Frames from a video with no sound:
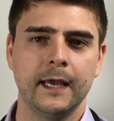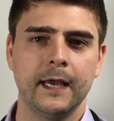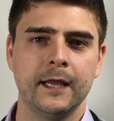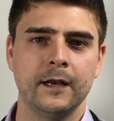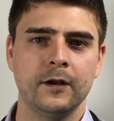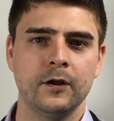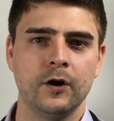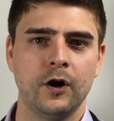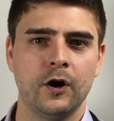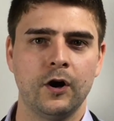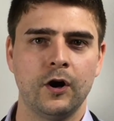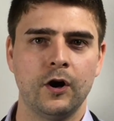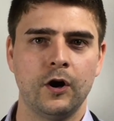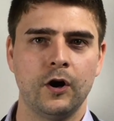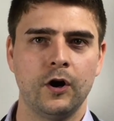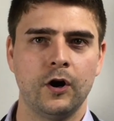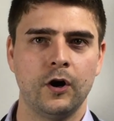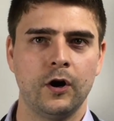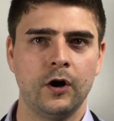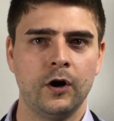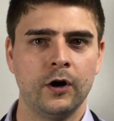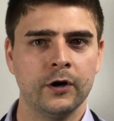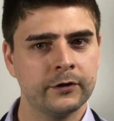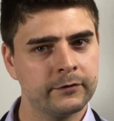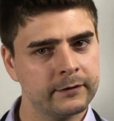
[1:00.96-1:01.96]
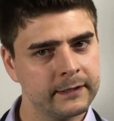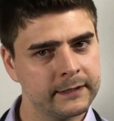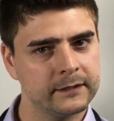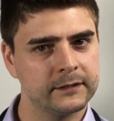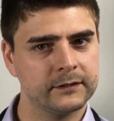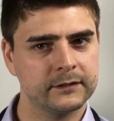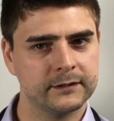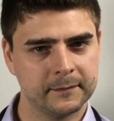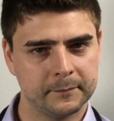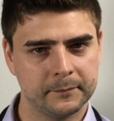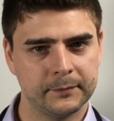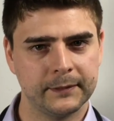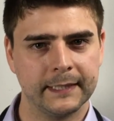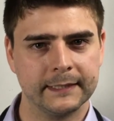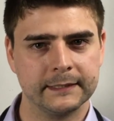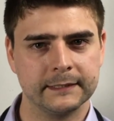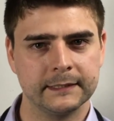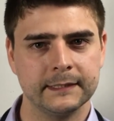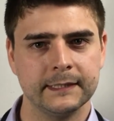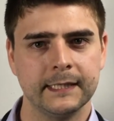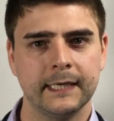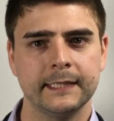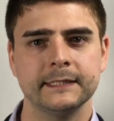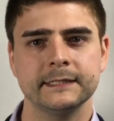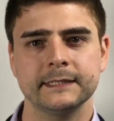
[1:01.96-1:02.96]
and honoring this
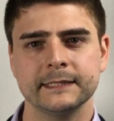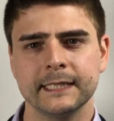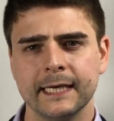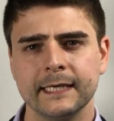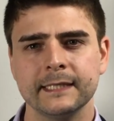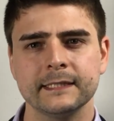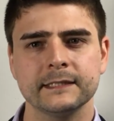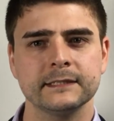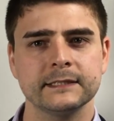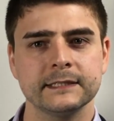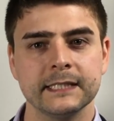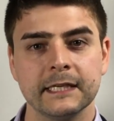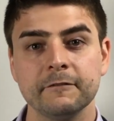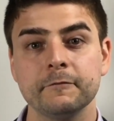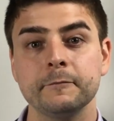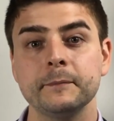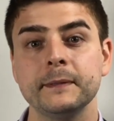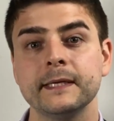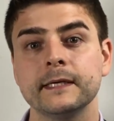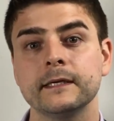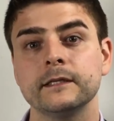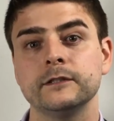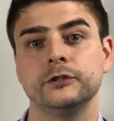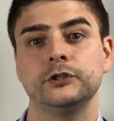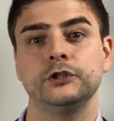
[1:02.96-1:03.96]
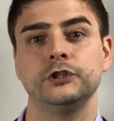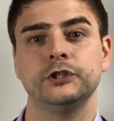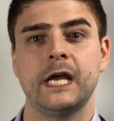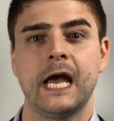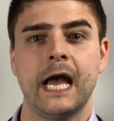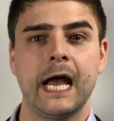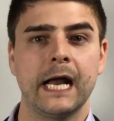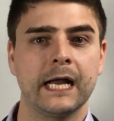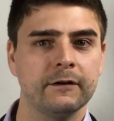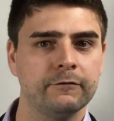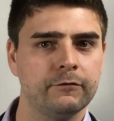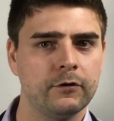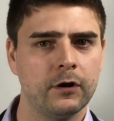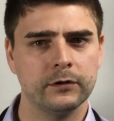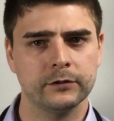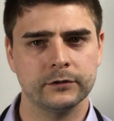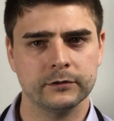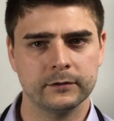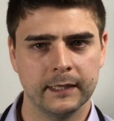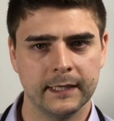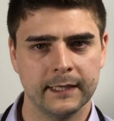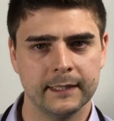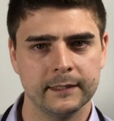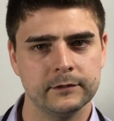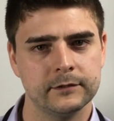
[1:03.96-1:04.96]
complexity, I decided instead of being a jack of all
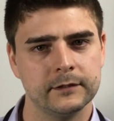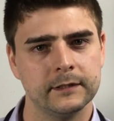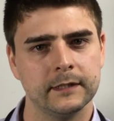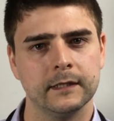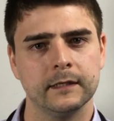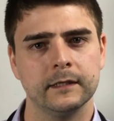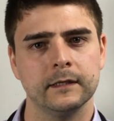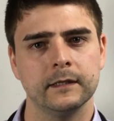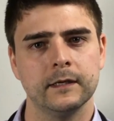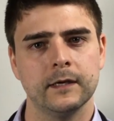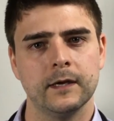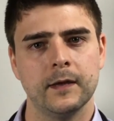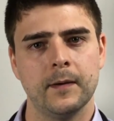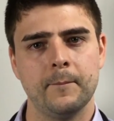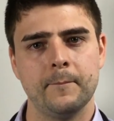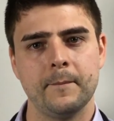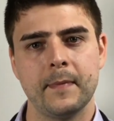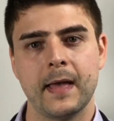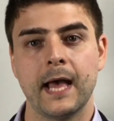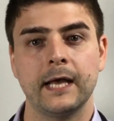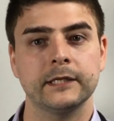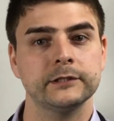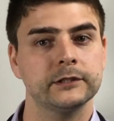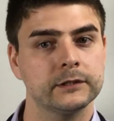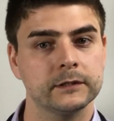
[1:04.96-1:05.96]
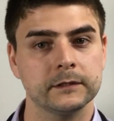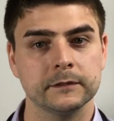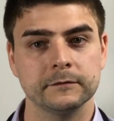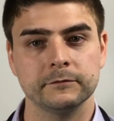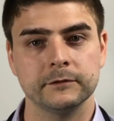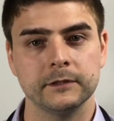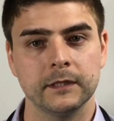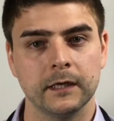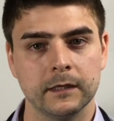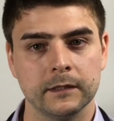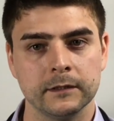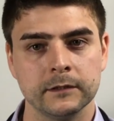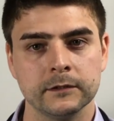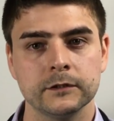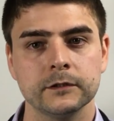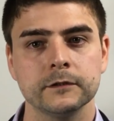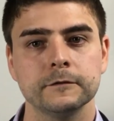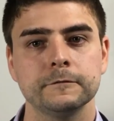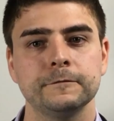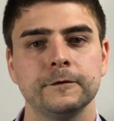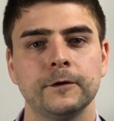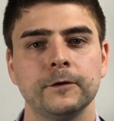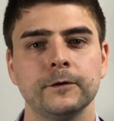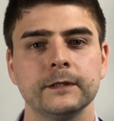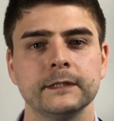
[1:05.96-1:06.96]
trades and a master of none,
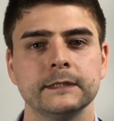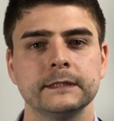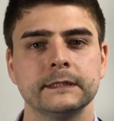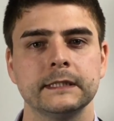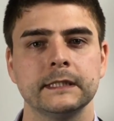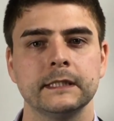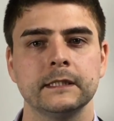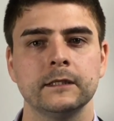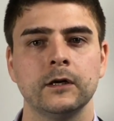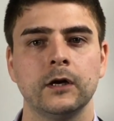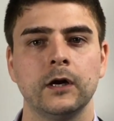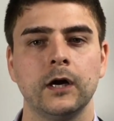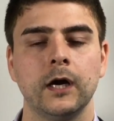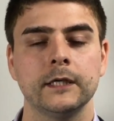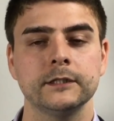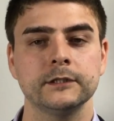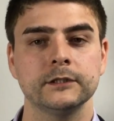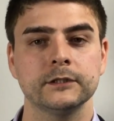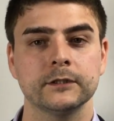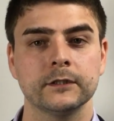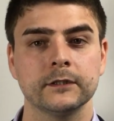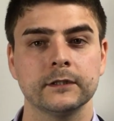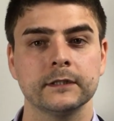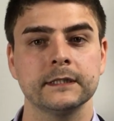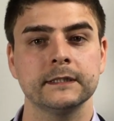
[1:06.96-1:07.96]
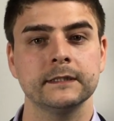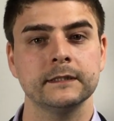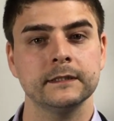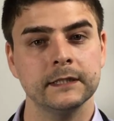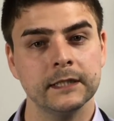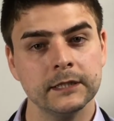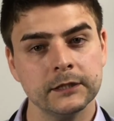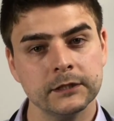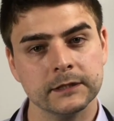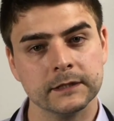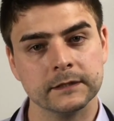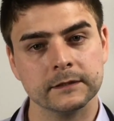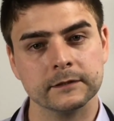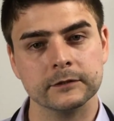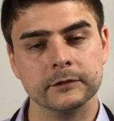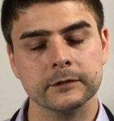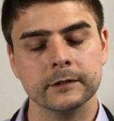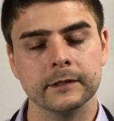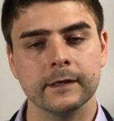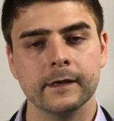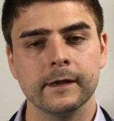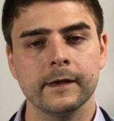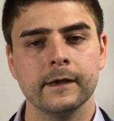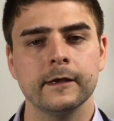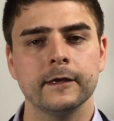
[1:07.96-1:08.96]
to focus in on certain conditions.
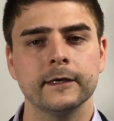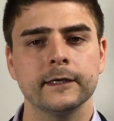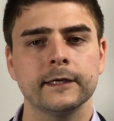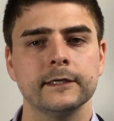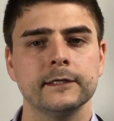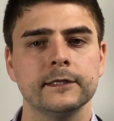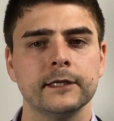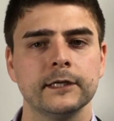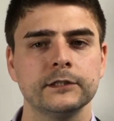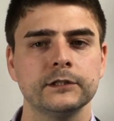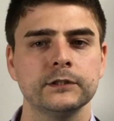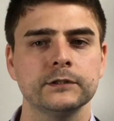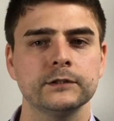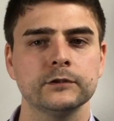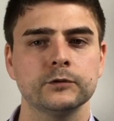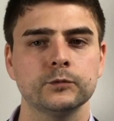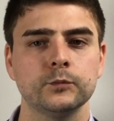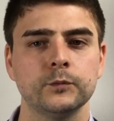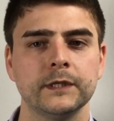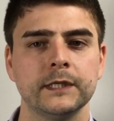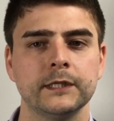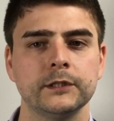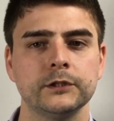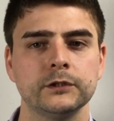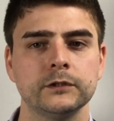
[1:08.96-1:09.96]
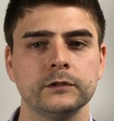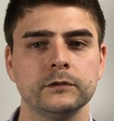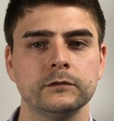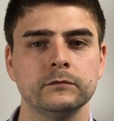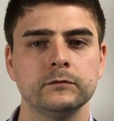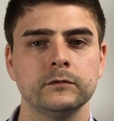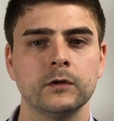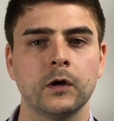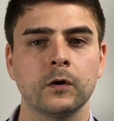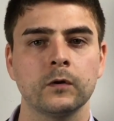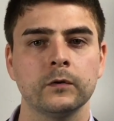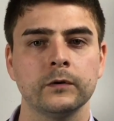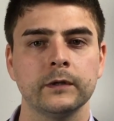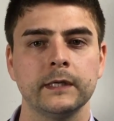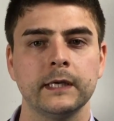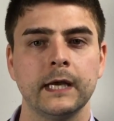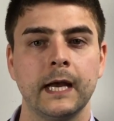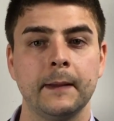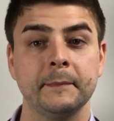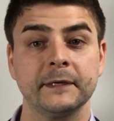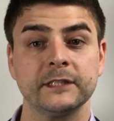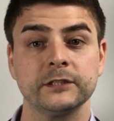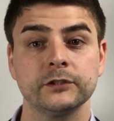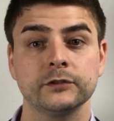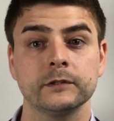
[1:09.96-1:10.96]
Conditions which not only
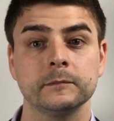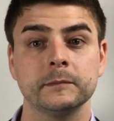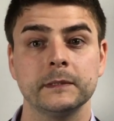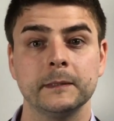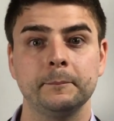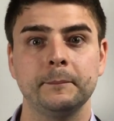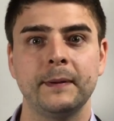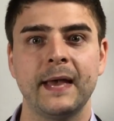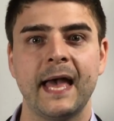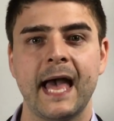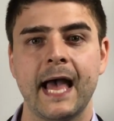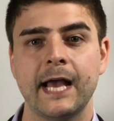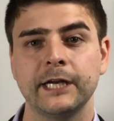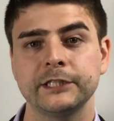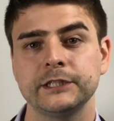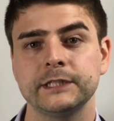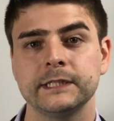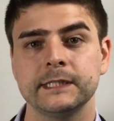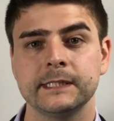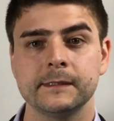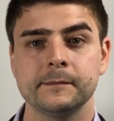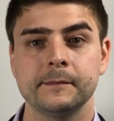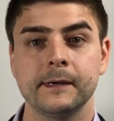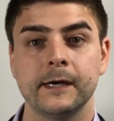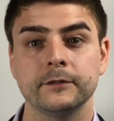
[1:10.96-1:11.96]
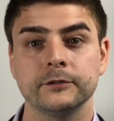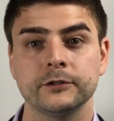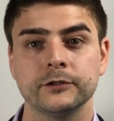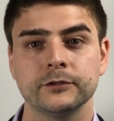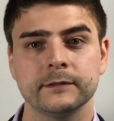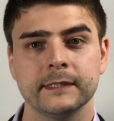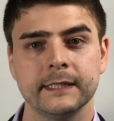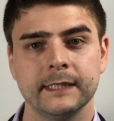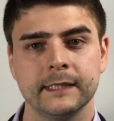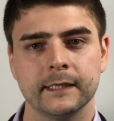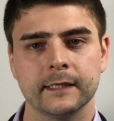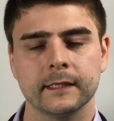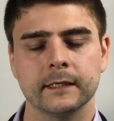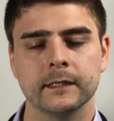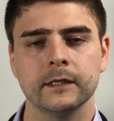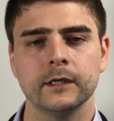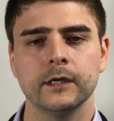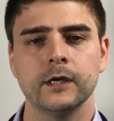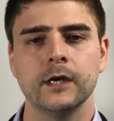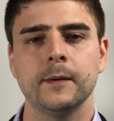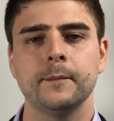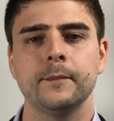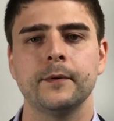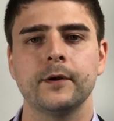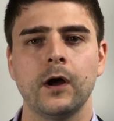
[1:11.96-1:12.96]
I'm extremely passionate about treating,
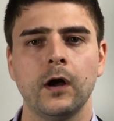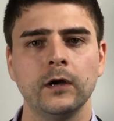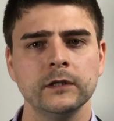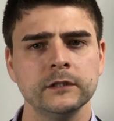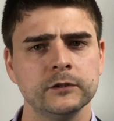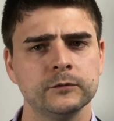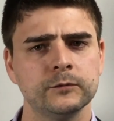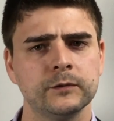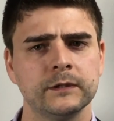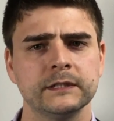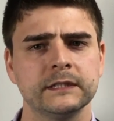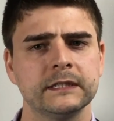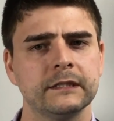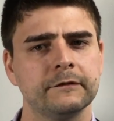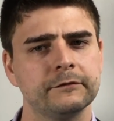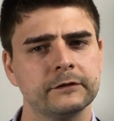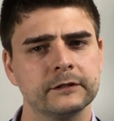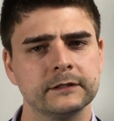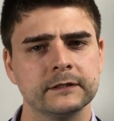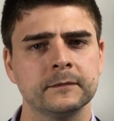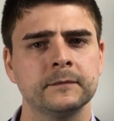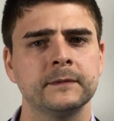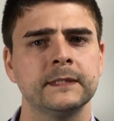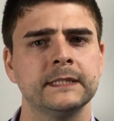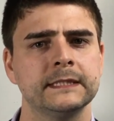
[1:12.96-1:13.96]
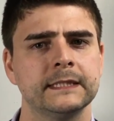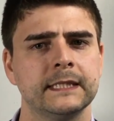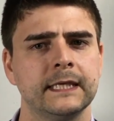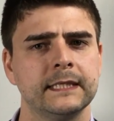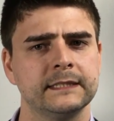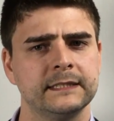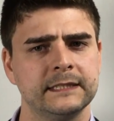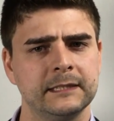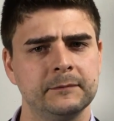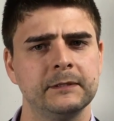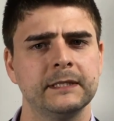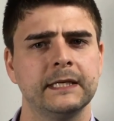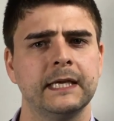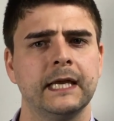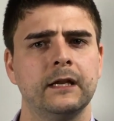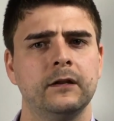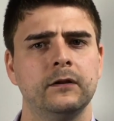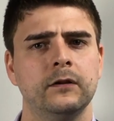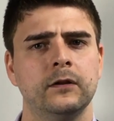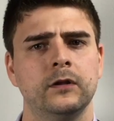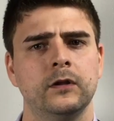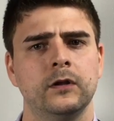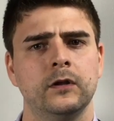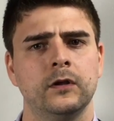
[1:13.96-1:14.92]
but also ones that for some reason I seem to get